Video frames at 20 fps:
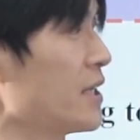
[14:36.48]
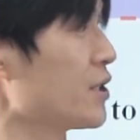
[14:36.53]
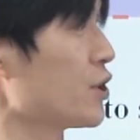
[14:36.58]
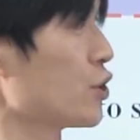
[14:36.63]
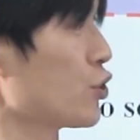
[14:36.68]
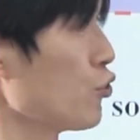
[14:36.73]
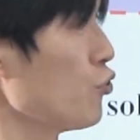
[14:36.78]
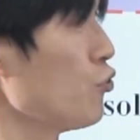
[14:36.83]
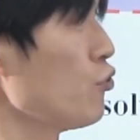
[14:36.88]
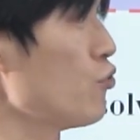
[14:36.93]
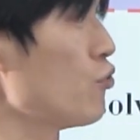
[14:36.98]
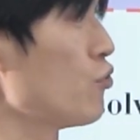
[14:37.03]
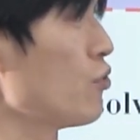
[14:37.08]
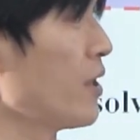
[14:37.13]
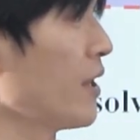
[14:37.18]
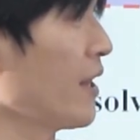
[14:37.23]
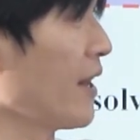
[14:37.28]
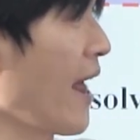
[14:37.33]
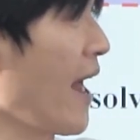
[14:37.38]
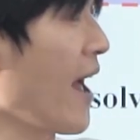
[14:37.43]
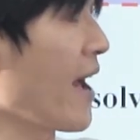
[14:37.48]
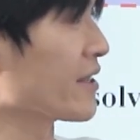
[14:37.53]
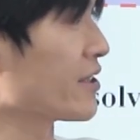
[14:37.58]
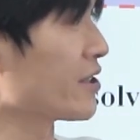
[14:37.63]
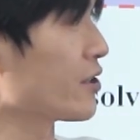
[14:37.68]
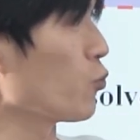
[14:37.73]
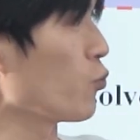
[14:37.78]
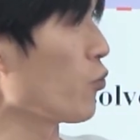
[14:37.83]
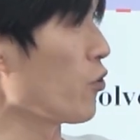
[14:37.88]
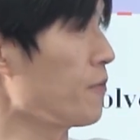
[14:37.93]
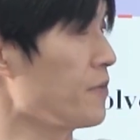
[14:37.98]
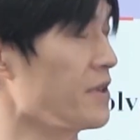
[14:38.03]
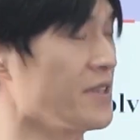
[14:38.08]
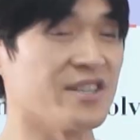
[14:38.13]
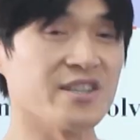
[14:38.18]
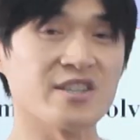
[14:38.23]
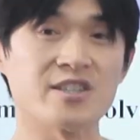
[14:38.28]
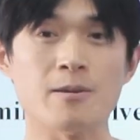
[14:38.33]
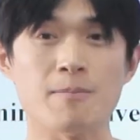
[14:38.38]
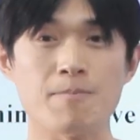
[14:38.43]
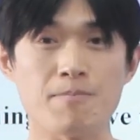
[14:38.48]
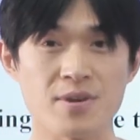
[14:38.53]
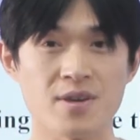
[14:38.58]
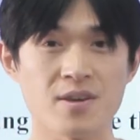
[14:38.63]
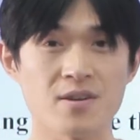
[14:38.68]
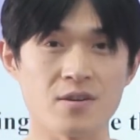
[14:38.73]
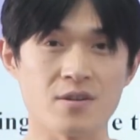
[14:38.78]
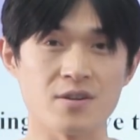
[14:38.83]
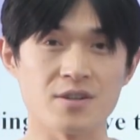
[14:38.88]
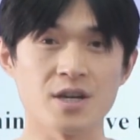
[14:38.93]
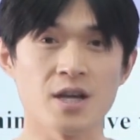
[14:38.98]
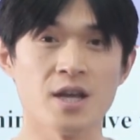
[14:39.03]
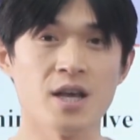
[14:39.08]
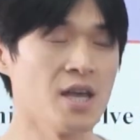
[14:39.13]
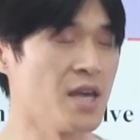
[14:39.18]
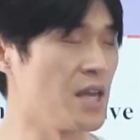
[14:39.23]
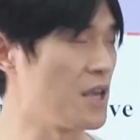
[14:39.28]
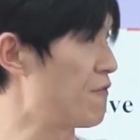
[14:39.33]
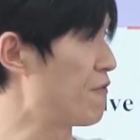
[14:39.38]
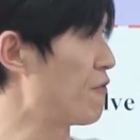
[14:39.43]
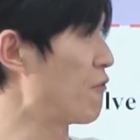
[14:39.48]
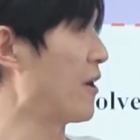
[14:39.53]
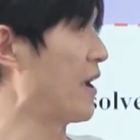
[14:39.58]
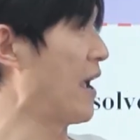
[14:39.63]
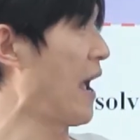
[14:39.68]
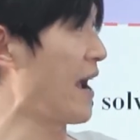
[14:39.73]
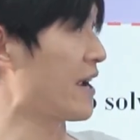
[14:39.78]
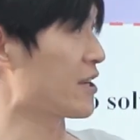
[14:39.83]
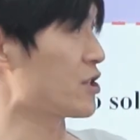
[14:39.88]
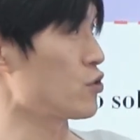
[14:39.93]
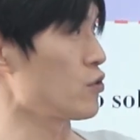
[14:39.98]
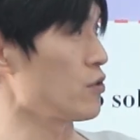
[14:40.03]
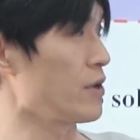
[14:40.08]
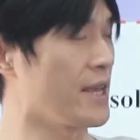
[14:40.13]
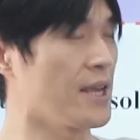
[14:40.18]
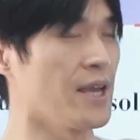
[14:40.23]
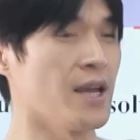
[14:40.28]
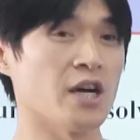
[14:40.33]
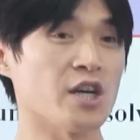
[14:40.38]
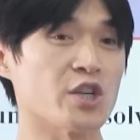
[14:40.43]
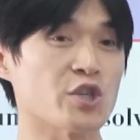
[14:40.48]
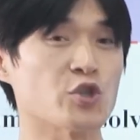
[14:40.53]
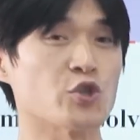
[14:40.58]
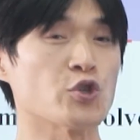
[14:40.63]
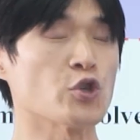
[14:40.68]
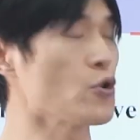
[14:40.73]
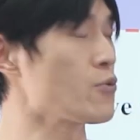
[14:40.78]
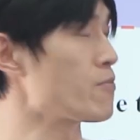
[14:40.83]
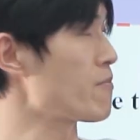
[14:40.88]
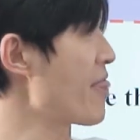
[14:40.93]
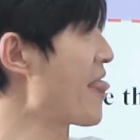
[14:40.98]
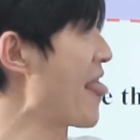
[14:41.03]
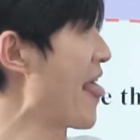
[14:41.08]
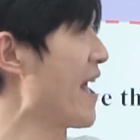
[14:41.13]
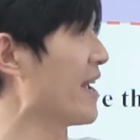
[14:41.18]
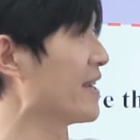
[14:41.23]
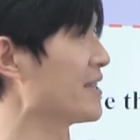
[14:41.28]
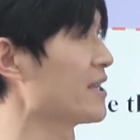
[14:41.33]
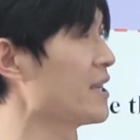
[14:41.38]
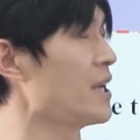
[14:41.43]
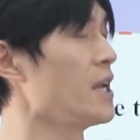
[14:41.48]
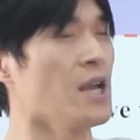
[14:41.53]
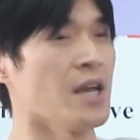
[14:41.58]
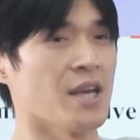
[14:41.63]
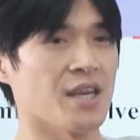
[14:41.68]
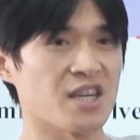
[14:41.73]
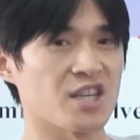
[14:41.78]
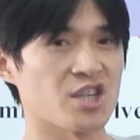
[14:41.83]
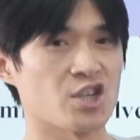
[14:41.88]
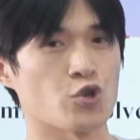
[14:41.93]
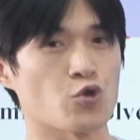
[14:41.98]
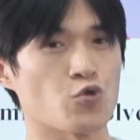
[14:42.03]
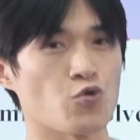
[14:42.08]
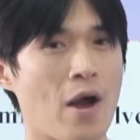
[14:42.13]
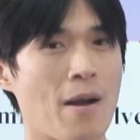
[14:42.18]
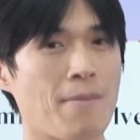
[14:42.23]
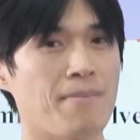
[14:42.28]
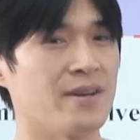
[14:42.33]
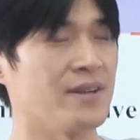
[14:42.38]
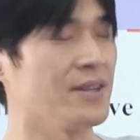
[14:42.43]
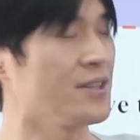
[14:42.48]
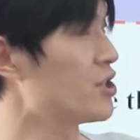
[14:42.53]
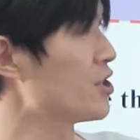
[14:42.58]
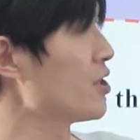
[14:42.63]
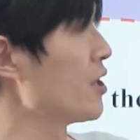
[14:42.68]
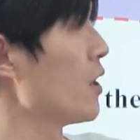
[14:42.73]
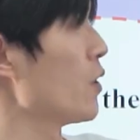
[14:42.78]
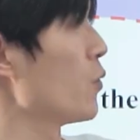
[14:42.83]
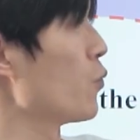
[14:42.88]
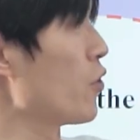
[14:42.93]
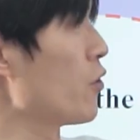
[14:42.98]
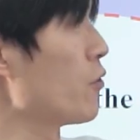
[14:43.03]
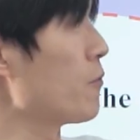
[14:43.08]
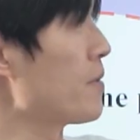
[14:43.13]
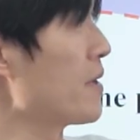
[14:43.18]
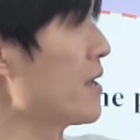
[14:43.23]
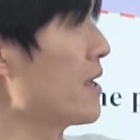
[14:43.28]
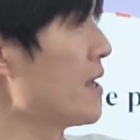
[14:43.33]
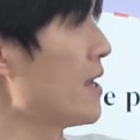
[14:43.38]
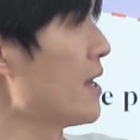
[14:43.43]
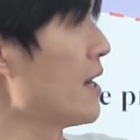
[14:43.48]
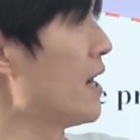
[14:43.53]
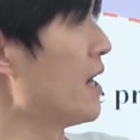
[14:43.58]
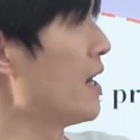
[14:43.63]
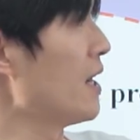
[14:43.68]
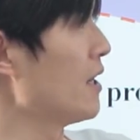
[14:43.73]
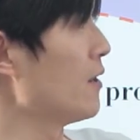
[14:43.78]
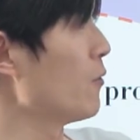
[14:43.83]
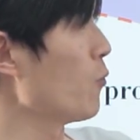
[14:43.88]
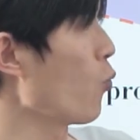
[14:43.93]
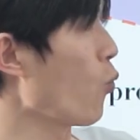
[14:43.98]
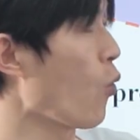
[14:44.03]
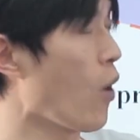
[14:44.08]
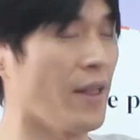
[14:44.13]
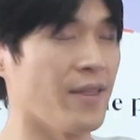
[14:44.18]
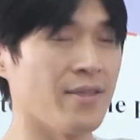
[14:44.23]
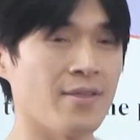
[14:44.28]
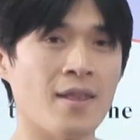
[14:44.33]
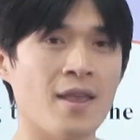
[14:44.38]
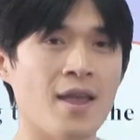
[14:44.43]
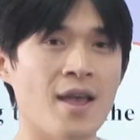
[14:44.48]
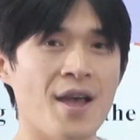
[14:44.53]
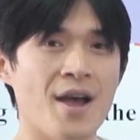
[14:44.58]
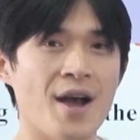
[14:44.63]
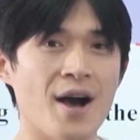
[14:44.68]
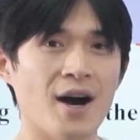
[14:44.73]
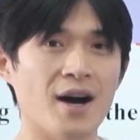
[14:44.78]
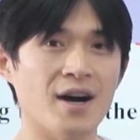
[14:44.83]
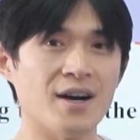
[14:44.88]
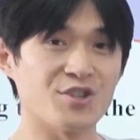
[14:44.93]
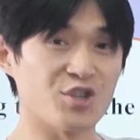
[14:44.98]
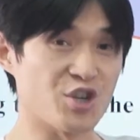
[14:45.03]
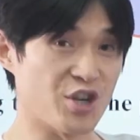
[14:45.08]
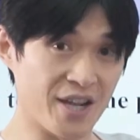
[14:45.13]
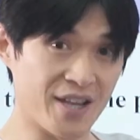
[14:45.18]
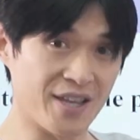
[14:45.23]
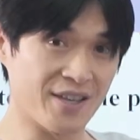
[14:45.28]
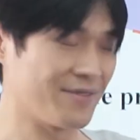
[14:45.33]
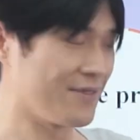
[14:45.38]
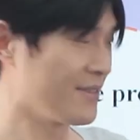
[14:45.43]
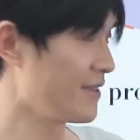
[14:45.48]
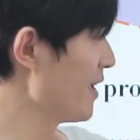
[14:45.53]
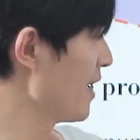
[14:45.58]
2 legs will be disappeared if we actually assume that each rabbit will be 1 chicken.